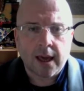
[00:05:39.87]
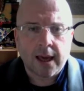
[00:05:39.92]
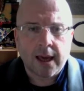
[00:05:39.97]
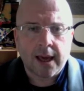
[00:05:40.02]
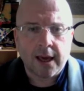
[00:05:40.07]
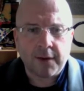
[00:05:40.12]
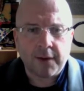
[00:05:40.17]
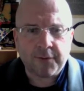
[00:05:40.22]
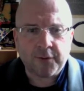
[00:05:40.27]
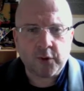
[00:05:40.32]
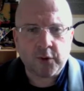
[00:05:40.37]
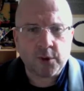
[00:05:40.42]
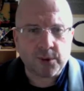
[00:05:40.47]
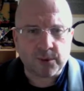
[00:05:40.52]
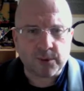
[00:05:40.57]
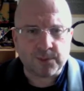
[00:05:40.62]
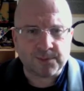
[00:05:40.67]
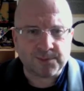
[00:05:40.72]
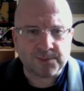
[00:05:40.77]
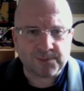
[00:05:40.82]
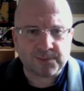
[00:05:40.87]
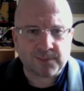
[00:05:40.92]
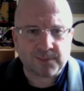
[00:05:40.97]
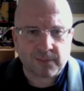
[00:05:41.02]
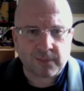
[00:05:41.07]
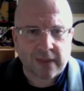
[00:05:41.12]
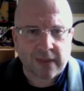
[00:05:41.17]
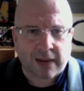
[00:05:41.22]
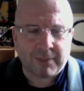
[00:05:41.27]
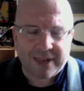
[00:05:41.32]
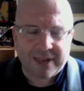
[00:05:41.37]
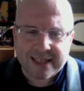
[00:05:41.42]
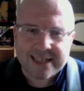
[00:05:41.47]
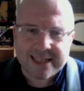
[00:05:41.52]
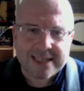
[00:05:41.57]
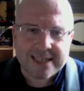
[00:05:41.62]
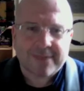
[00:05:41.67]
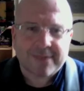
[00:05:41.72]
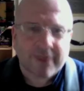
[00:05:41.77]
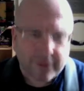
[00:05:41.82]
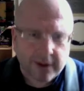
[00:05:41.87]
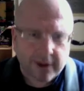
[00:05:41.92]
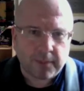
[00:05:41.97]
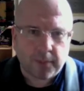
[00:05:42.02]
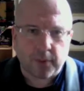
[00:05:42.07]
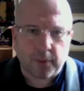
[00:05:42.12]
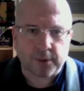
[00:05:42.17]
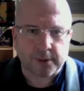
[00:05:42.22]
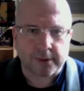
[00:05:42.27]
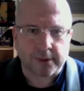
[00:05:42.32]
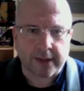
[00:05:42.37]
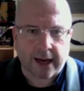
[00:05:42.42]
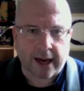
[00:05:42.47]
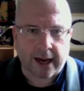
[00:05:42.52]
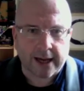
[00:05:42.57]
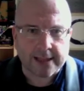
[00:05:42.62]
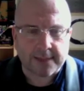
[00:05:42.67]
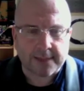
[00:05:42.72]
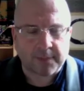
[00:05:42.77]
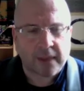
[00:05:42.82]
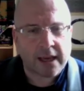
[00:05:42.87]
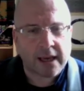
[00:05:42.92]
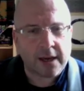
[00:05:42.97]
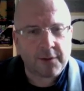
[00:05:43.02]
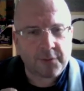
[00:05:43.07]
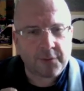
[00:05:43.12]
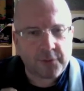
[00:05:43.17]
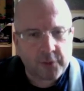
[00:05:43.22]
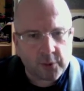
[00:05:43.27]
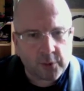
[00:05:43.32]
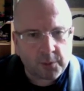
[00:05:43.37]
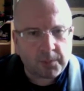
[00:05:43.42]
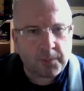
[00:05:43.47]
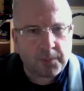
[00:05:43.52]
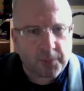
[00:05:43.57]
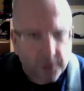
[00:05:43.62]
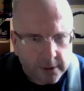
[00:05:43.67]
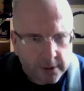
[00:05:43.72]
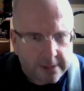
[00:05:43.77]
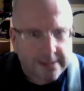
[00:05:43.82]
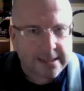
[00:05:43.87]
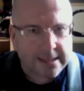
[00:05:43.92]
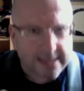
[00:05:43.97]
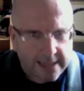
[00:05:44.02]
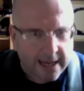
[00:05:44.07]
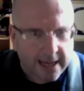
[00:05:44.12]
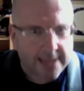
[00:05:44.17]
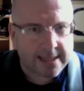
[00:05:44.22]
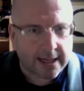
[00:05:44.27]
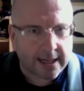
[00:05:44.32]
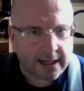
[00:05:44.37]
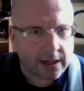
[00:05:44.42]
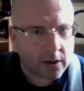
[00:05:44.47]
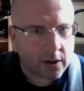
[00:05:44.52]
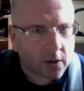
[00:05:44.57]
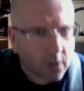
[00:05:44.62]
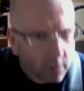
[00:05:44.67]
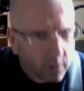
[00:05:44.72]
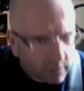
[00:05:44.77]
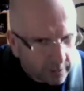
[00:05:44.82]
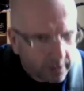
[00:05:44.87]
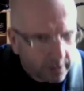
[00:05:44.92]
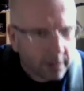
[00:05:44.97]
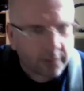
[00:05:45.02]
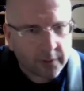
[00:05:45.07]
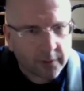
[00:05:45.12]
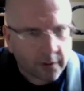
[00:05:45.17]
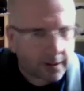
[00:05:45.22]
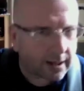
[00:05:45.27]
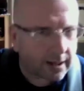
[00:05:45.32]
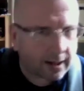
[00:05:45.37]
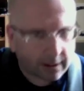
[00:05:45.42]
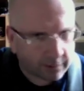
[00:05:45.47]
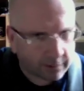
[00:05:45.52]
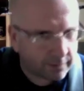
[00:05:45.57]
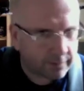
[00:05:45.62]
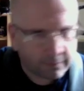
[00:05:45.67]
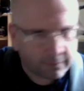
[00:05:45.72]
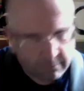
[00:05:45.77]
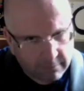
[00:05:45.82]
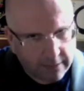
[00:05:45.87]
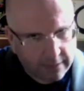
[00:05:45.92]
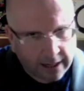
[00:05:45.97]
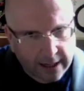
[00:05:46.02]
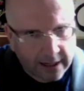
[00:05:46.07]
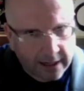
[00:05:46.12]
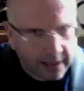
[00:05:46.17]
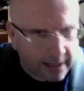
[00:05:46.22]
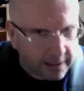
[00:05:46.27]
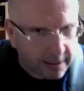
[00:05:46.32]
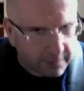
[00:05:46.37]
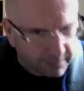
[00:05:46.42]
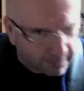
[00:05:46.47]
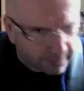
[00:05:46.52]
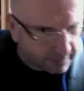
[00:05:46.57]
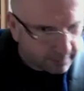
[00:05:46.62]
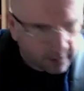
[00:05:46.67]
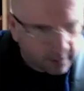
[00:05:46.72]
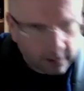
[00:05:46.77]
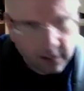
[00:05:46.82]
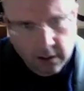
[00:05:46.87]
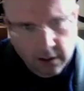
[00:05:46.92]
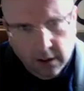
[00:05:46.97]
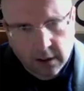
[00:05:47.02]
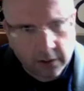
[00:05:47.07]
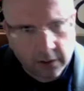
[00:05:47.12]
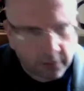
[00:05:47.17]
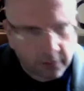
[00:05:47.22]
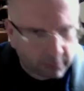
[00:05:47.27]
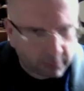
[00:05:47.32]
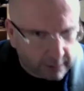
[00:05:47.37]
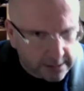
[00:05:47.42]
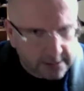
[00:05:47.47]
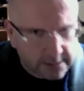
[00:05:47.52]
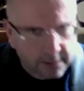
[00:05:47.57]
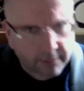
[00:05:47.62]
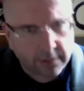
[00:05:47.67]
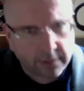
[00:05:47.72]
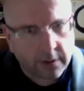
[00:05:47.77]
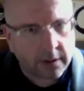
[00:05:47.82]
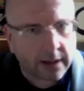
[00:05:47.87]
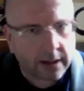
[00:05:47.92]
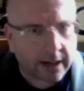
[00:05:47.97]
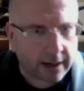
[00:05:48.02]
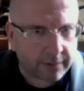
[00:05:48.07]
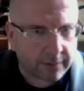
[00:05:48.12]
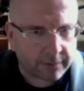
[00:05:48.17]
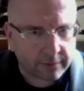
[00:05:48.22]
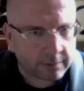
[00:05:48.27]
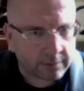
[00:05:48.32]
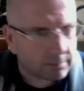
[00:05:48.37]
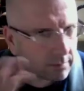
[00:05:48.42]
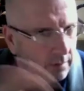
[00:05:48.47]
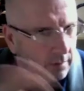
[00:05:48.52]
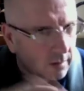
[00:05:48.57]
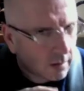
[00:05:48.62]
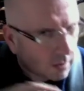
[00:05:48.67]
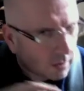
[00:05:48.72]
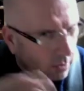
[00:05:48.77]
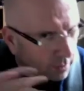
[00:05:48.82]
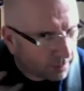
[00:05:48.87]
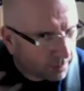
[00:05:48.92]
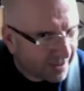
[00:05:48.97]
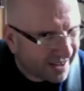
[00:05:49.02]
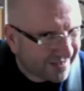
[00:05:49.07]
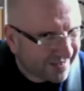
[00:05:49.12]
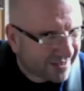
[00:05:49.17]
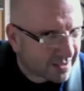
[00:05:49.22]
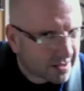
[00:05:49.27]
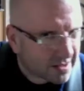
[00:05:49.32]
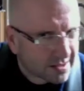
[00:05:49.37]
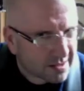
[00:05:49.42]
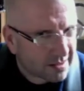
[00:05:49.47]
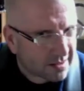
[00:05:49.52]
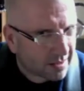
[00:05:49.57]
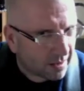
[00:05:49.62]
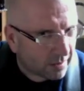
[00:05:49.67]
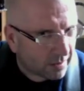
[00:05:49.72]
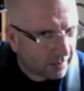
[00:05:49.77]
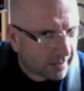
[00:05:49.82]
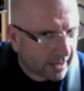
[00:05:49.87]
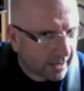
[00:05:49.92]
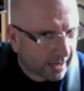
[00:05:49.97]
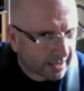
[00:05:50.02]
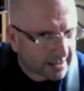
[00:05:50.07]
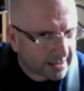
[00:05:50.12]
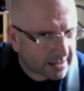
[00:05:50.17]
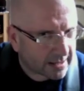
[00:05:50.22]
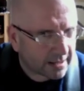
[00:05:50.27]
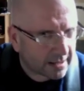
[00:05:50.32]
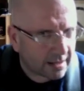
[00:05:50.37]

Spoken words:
If you, this is very important, guys. If you put Zazen in a corner of your life and live the rest of your life oblivious of that,